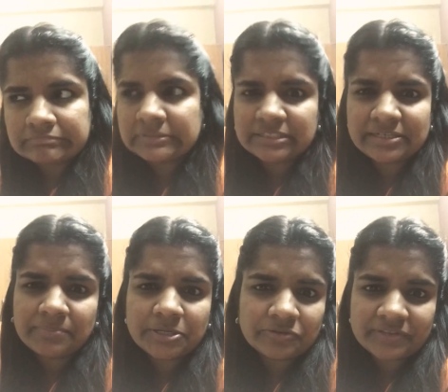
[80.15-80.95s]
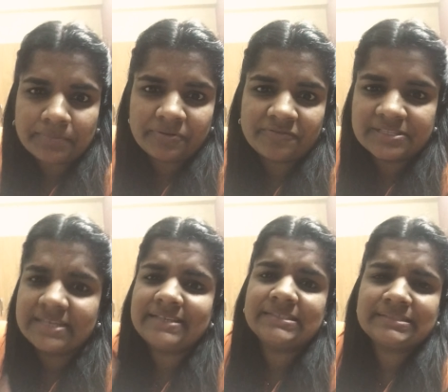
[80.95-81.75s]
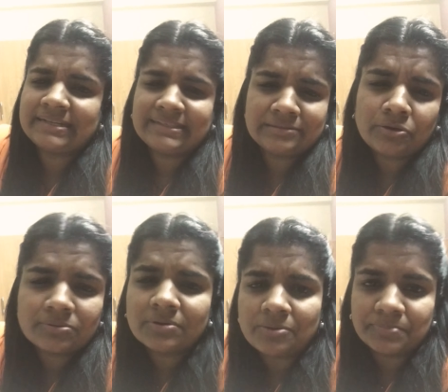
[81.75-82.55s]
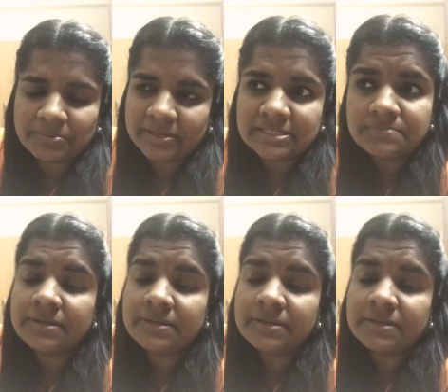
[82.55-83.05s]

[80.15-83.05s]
little bit of that privacy is like compromised.